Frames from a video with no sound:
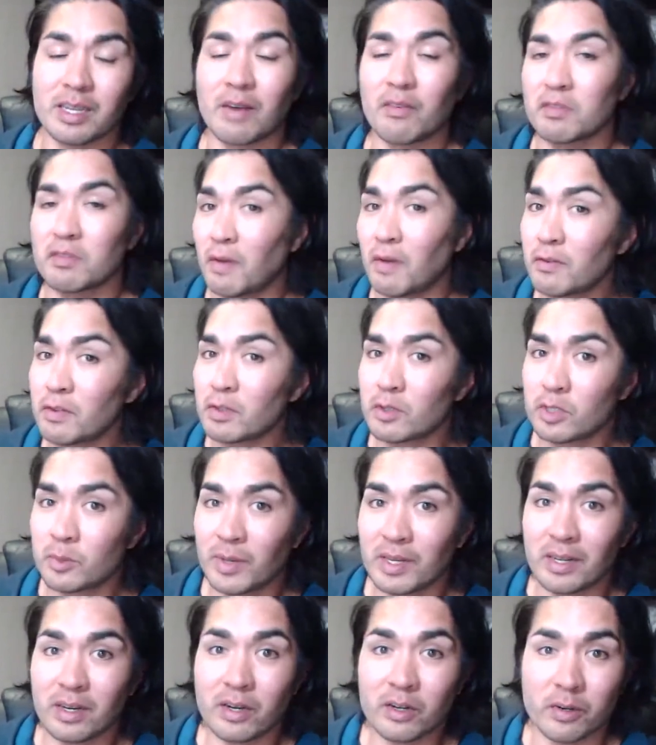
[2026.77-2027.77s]
Now, if I was to
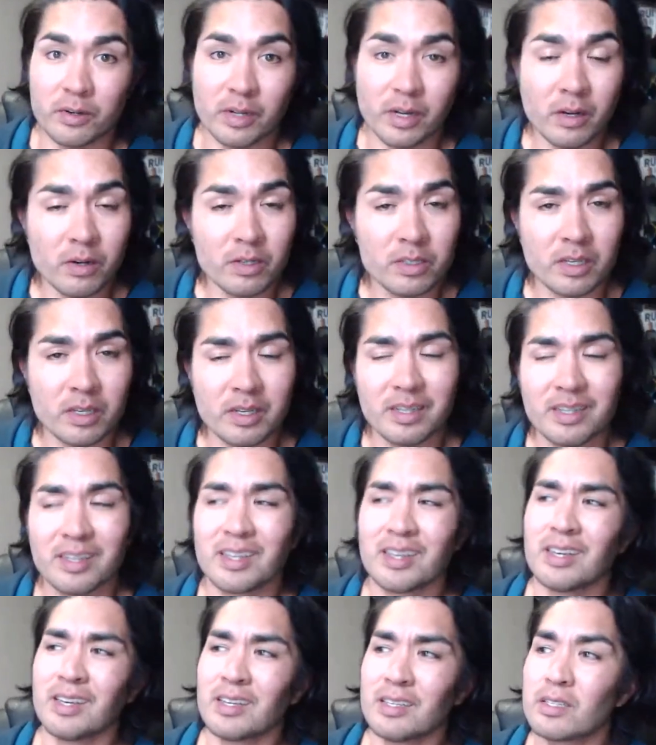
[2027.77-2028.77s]
spend hundred dollars on it,
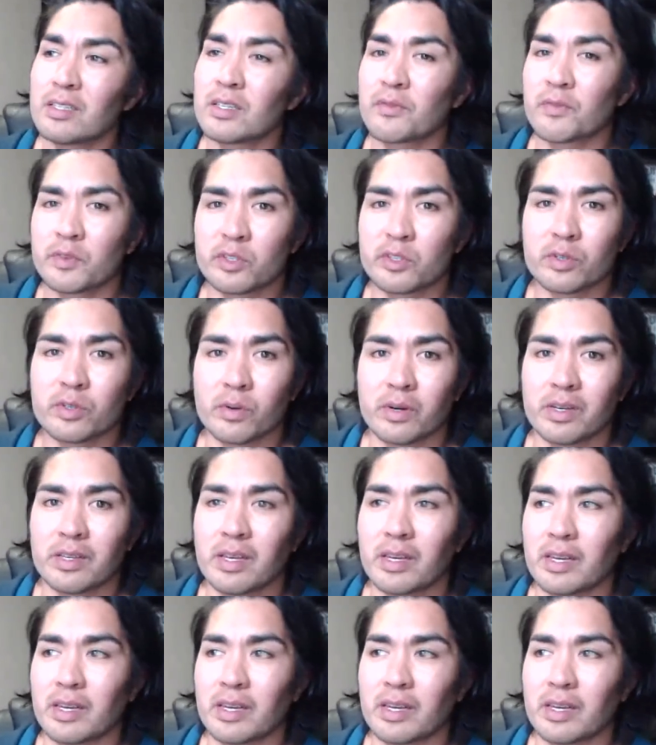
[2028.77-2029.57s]
it's a different story.